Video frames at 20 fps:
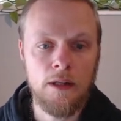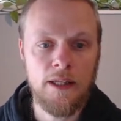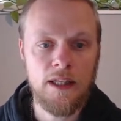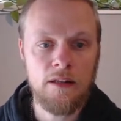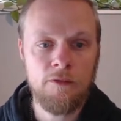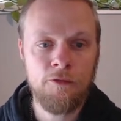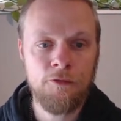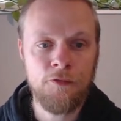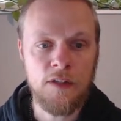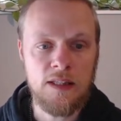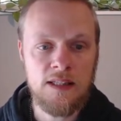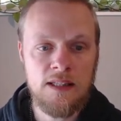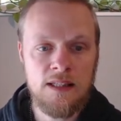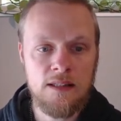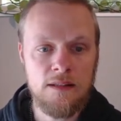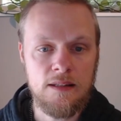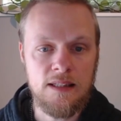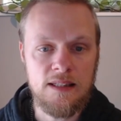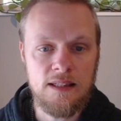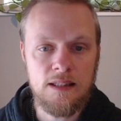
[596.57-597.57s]
that fits
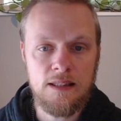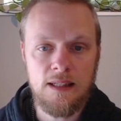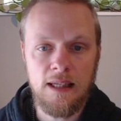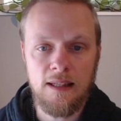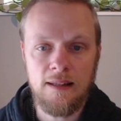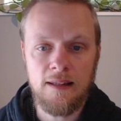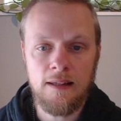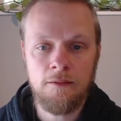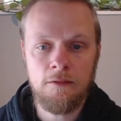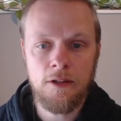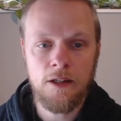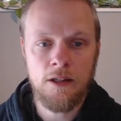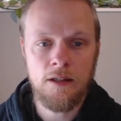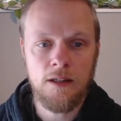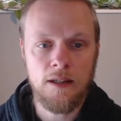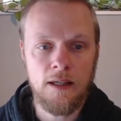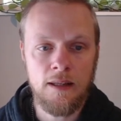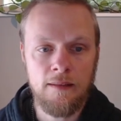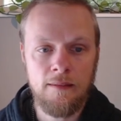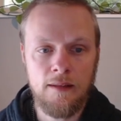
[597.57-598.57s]
this data, and we're going
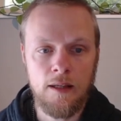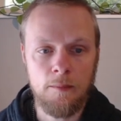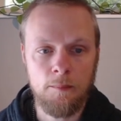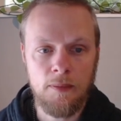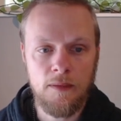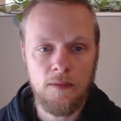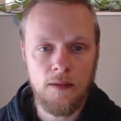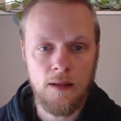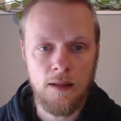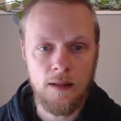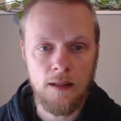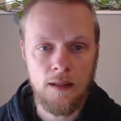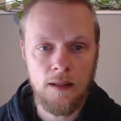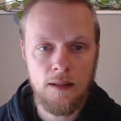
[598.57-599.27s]
to attempt a